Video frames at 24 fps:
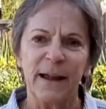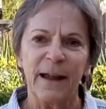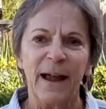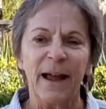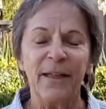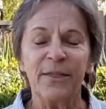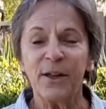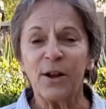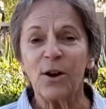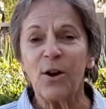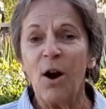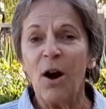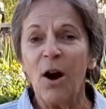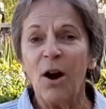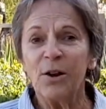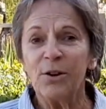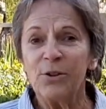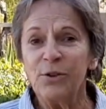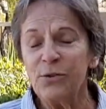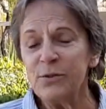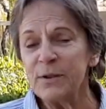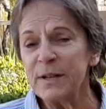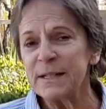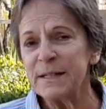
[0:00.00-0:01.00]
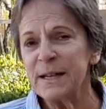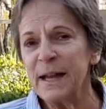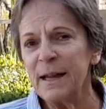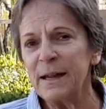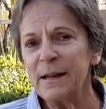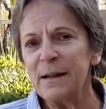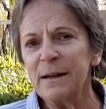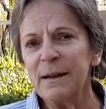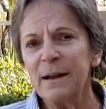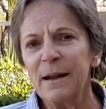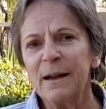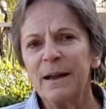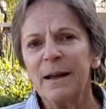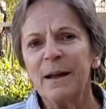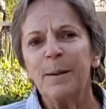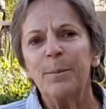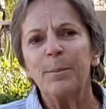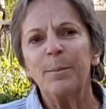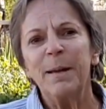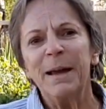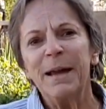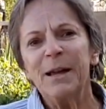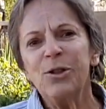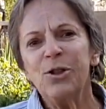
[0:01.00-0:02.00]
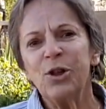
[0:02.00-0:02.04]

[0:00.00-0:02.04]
And the card you send may